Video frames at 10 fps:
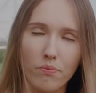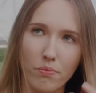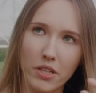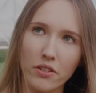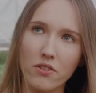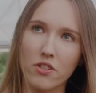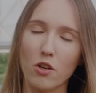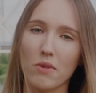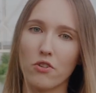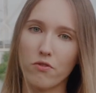be
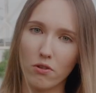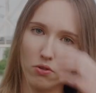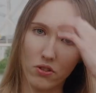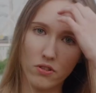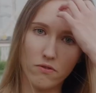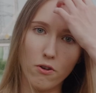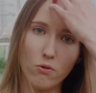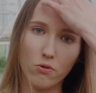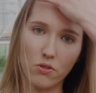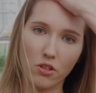so much
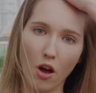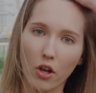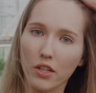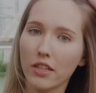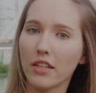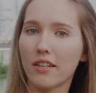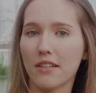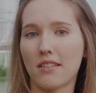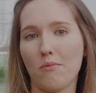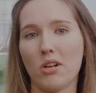focused on hitting
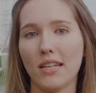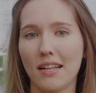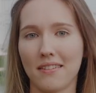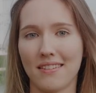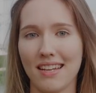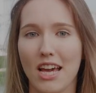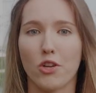someone else.